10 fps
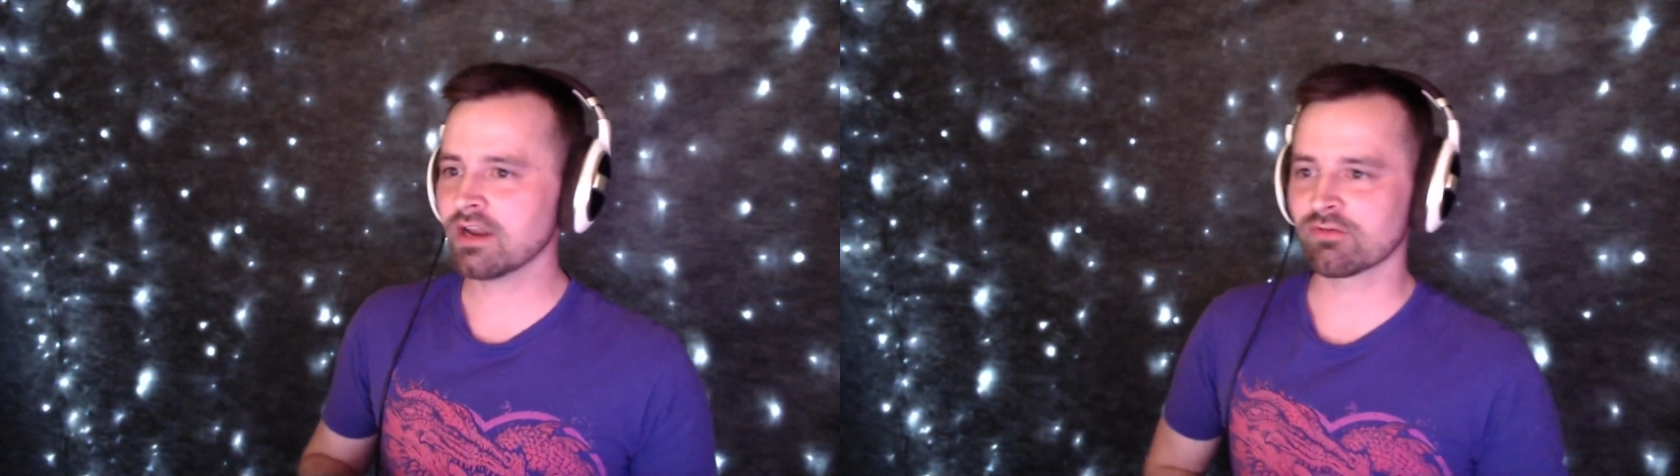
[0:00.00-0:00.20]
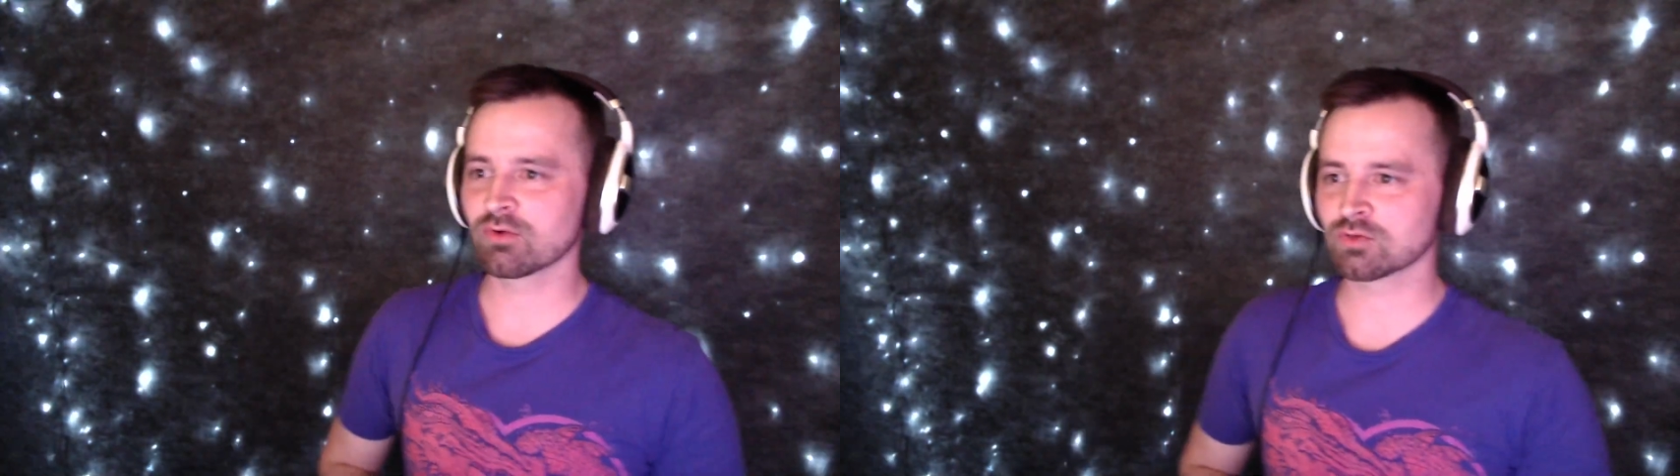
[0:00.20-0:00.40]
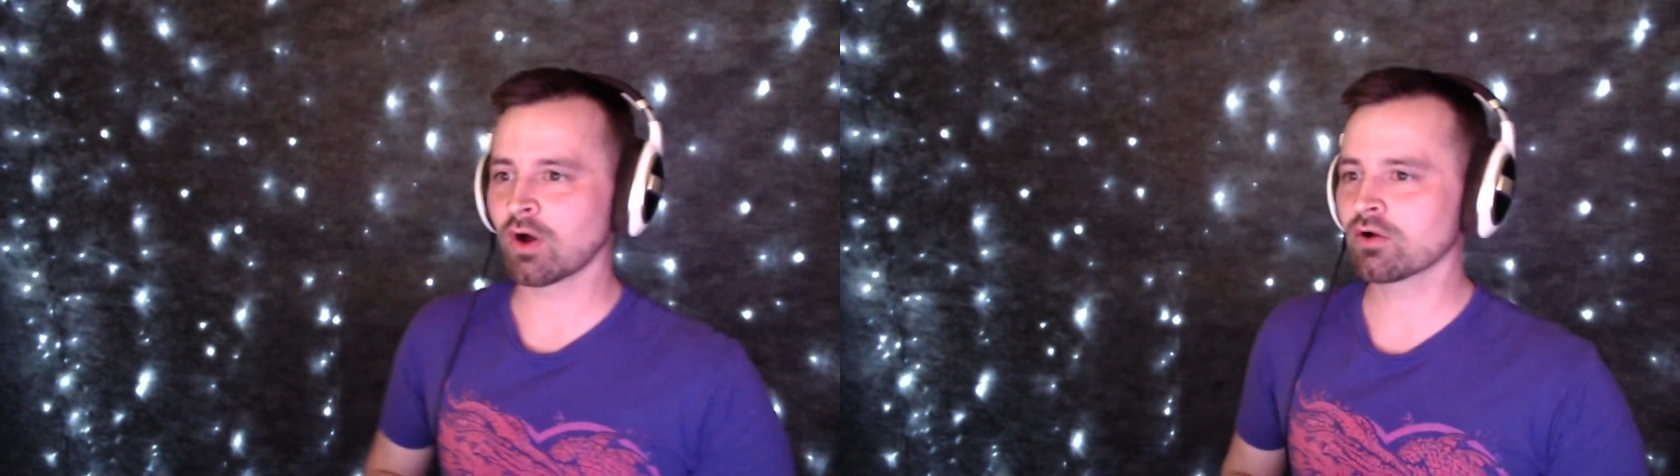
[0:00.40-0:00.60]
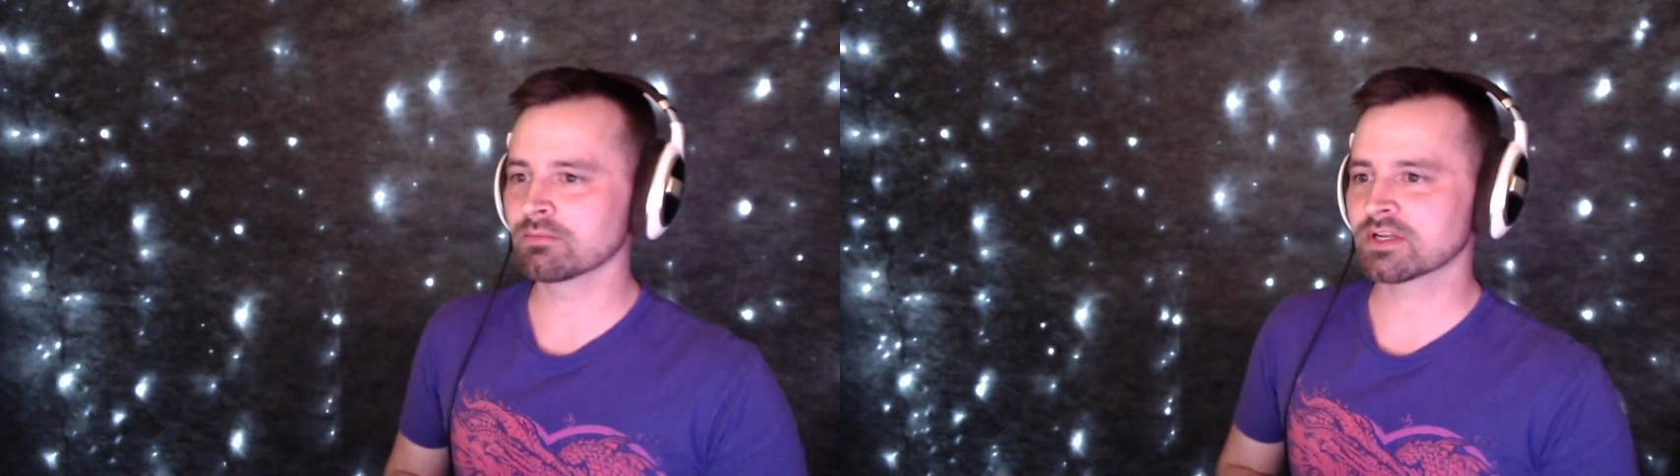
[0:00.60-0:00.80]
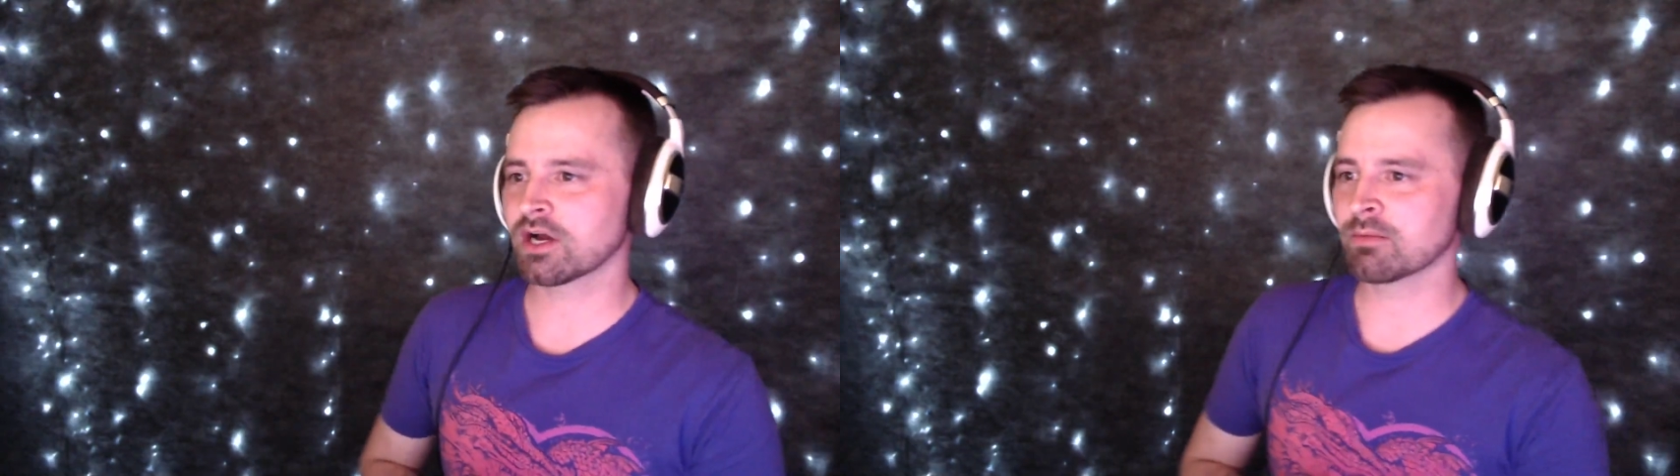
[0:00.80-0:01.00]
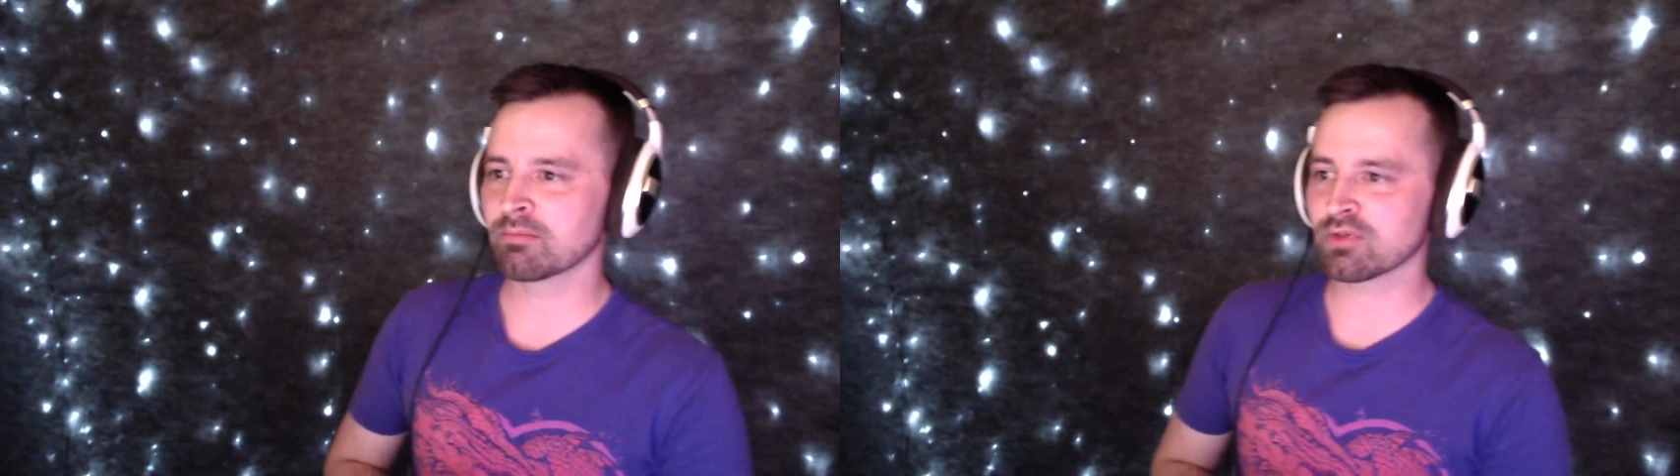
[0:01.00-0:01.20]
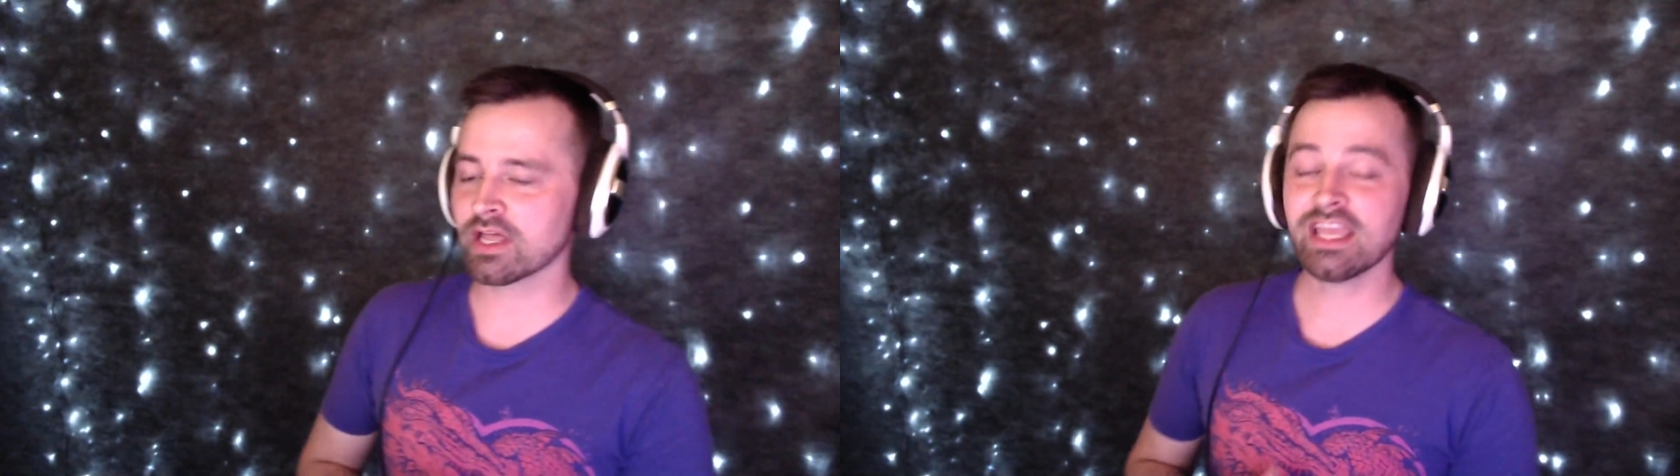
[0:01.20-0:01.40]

Everyone's welcome to come and play,